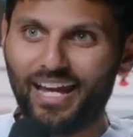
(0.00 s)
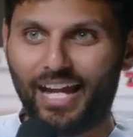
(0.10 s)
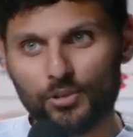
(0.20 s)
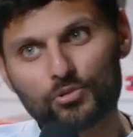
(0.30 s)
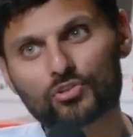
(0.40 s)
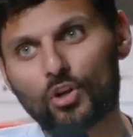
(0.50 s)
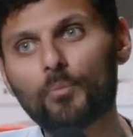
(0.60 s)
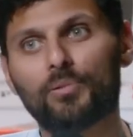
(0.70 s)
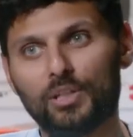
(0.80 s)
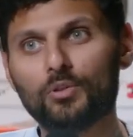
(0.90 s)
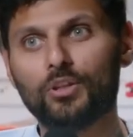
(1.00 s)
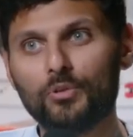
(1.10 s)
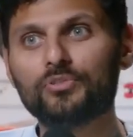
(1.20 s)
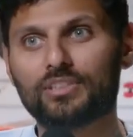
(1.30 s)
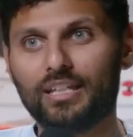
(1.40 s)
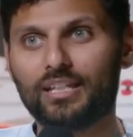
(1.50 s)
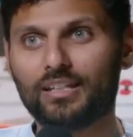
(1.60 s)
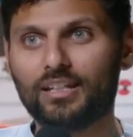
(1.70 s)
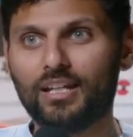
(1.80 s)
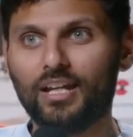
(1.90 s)
and you stop when you're
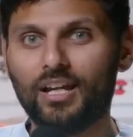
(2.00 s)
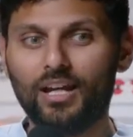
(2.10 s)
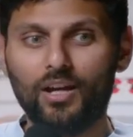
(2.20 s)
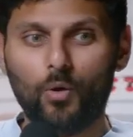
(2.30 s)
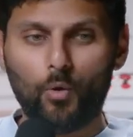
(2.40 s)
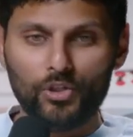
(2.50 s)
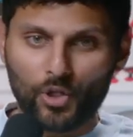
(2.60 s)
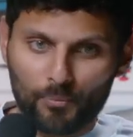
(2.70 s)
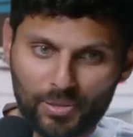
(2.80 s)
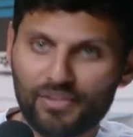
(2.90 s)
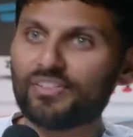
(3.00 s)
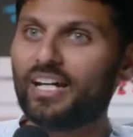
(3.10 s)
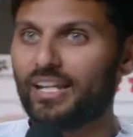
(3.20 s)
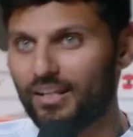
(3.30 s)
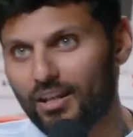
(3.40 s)
losing, or you don't pivot and